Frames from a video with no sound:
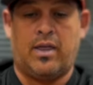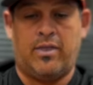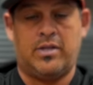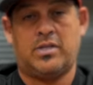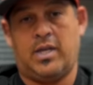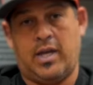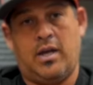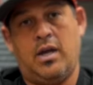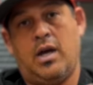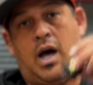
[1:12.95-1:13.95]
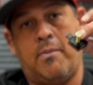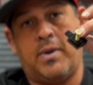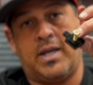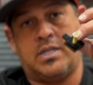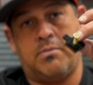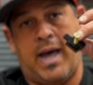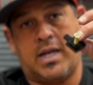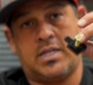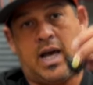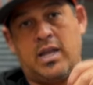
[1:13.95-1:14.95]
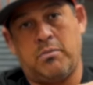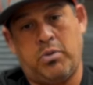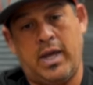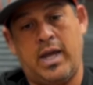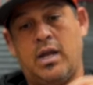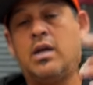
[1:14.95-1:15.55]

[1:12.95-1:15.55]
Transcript: this thing up against the back side of the plate,